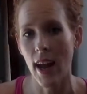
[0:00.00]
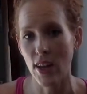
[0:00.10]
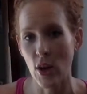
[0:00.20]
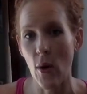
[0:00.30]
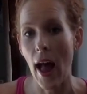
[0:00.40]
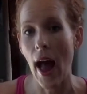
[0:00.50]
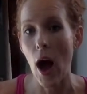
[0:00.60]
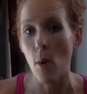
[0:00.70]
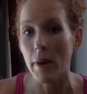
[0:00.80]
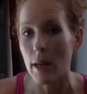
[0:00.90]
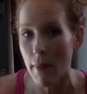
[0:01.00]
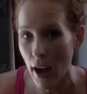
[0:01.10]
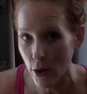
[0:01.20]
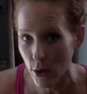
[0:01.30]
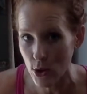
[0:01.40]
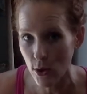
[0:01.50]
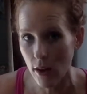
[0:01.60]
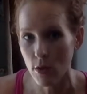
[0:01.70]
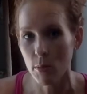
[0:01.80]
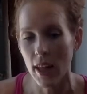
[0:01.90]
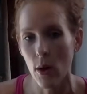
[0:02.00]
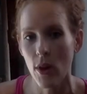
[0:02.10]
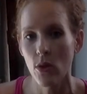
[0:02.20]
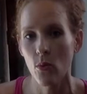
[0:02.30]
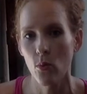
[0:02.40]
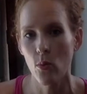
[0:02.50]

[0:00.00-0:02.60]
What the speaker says: you know, how many macros you have to play with,